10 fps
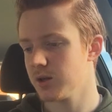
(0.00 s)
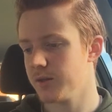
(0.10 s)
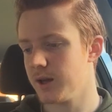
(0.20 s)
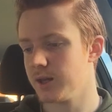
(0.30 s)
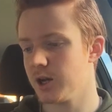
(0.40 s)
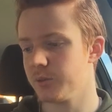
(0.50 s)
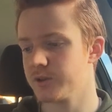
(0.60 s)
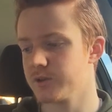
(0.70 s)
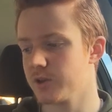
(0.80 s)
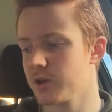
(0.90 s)
that allowed me
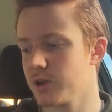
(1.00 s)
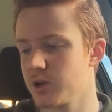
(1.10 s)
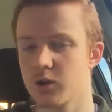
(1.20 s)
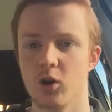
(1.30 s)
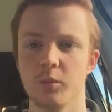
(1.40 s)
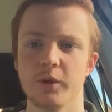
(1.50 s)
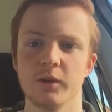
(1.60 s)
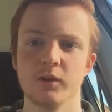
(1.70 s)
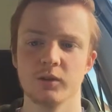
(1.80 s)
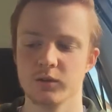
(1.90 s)
to
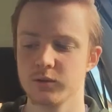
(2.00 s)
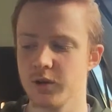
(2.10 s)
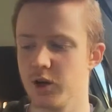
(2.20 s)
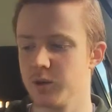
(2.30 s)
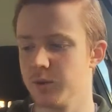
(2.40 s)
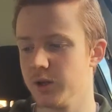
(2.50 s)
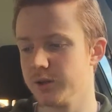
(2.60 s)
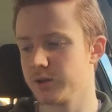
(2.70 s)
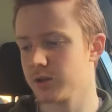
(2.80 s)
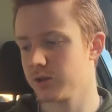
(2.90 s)
copy the
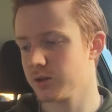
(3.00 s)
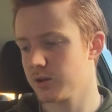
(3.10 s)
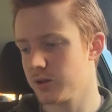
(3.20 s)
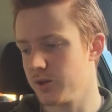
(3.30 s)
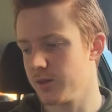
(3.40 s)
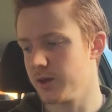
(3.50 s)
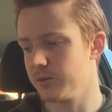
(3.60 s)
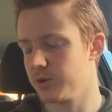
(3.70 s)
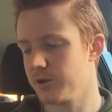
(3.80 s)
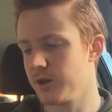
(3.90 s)
hyperlink and
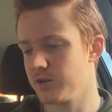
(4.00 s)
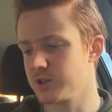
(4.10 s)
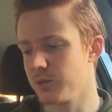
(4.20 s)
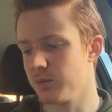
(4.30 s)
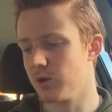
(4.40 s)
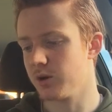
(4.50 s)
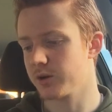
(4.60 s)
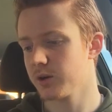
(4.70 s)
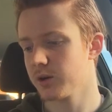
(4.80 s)
then put that onto my blog